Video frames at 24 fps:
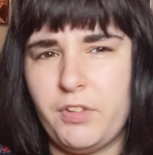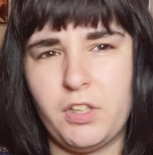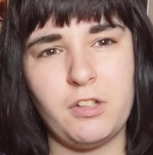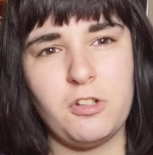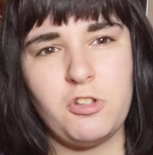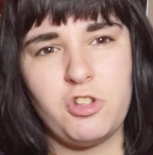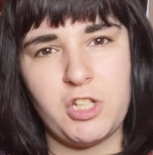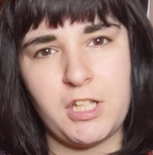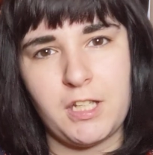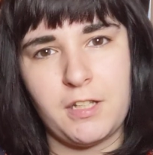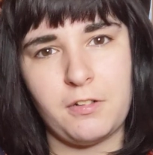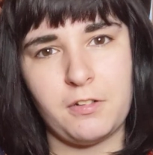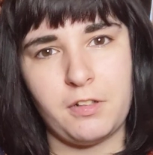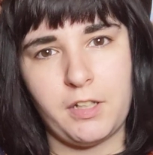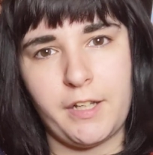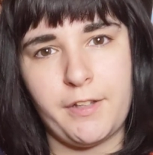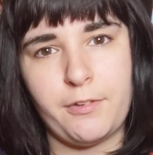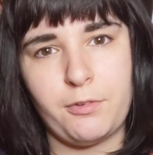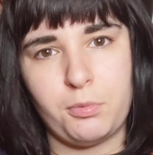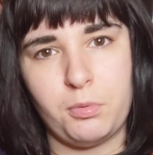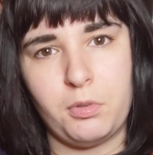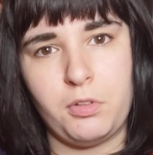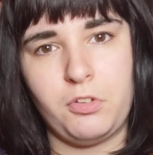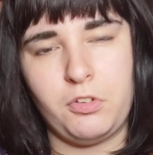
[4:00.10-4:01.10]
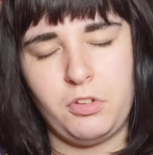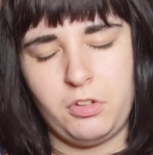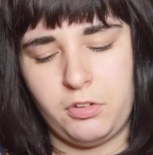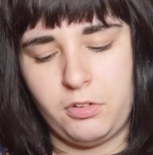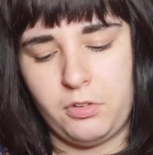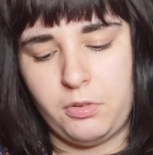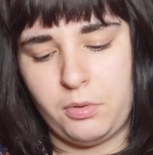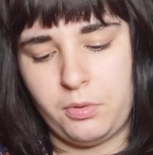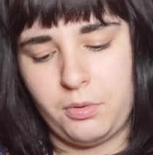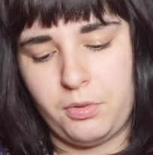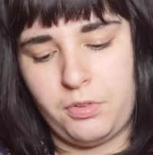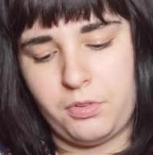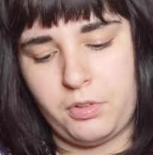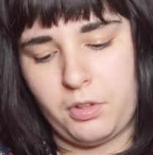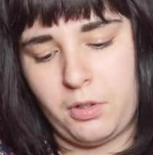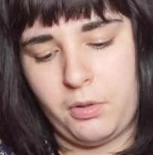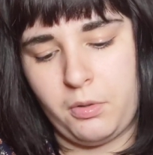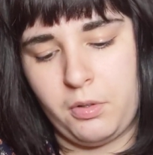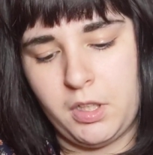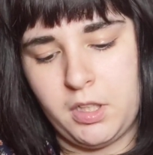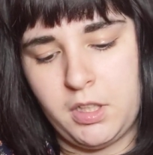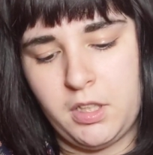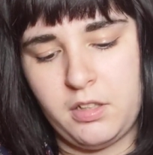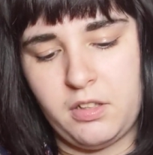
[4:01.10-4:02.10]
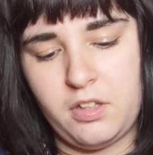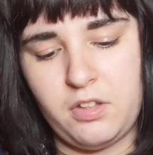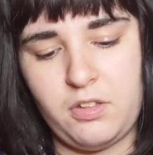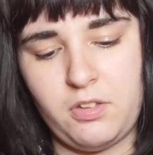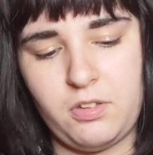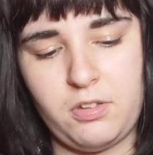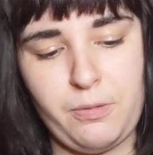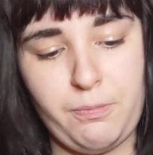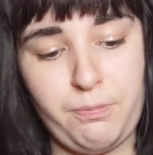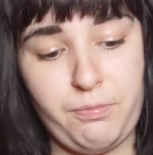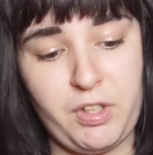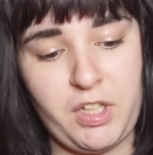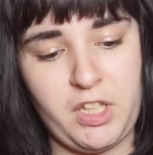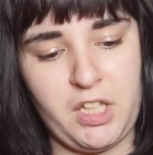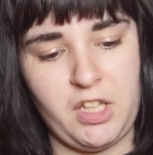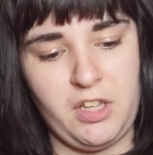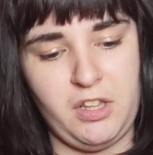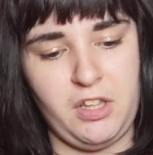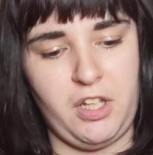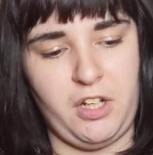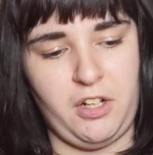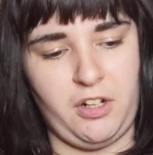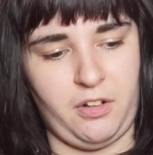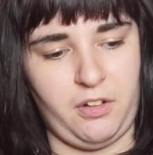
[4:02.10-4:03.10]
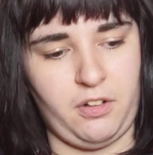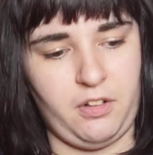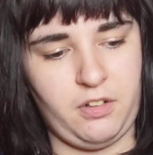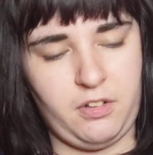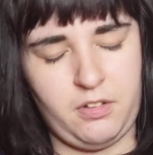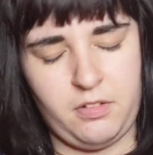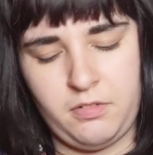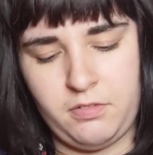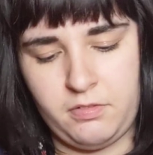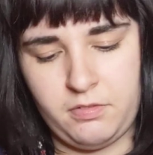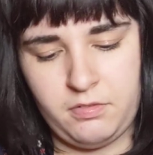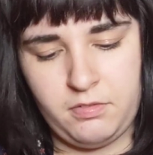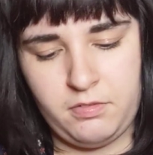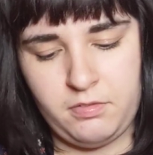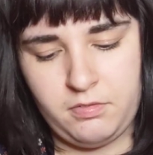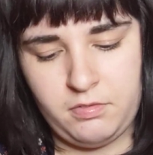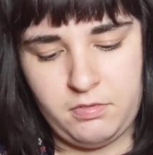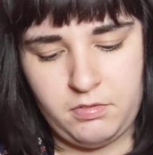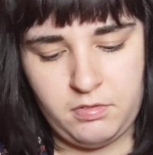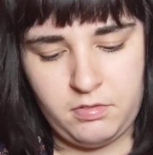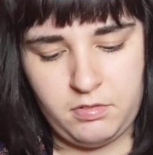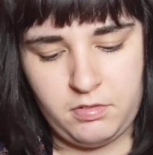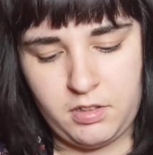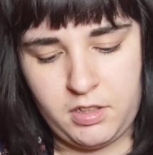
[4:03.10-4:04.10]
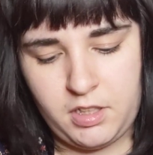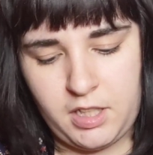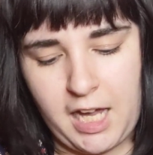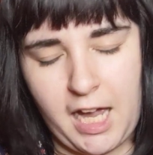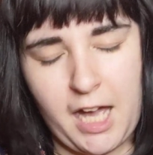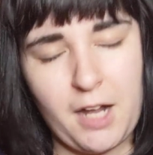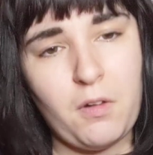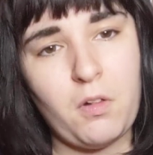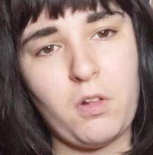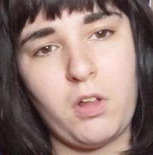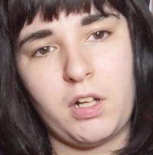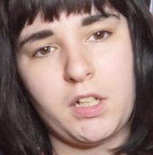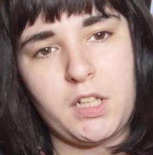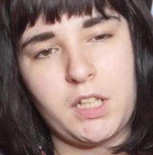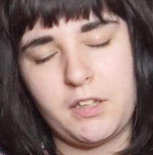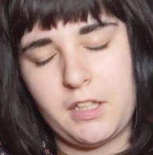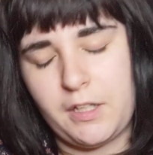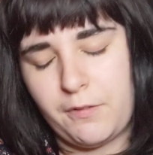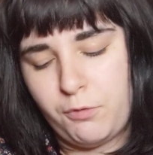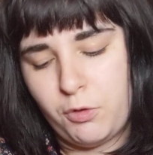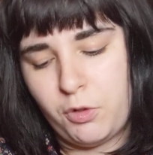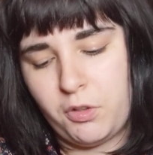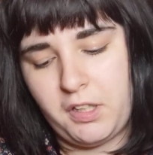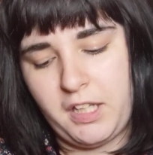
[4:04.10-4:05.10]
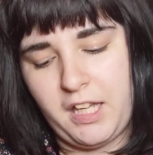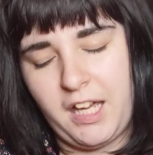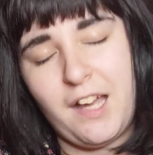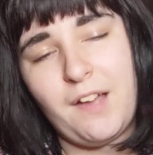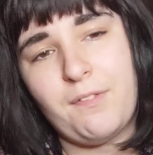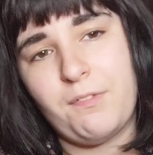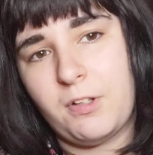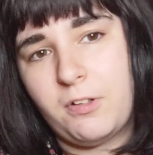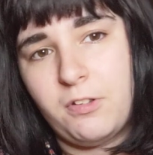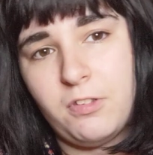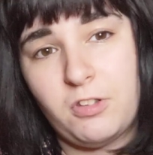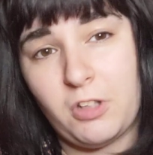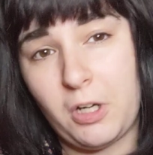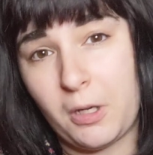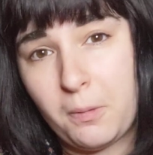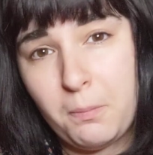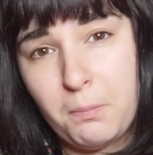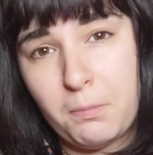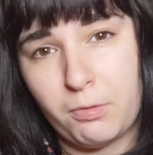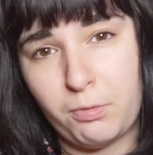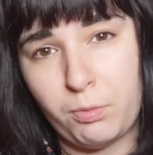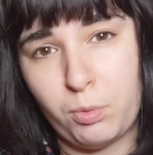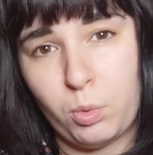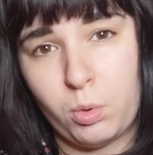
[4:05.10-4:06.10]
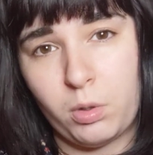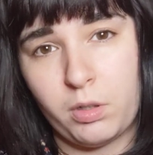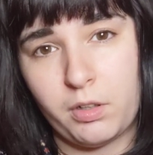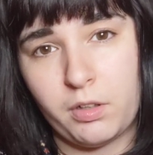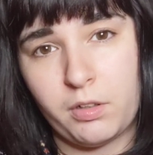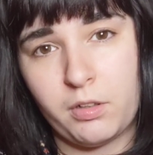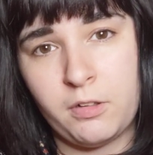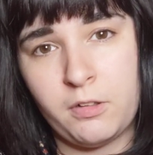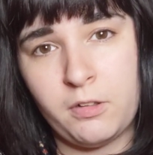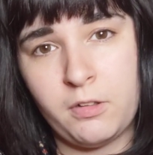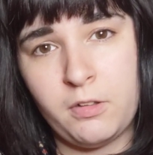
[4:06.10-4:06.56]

Village Candle has one too, so this is something in their catalog that they really haven't done before.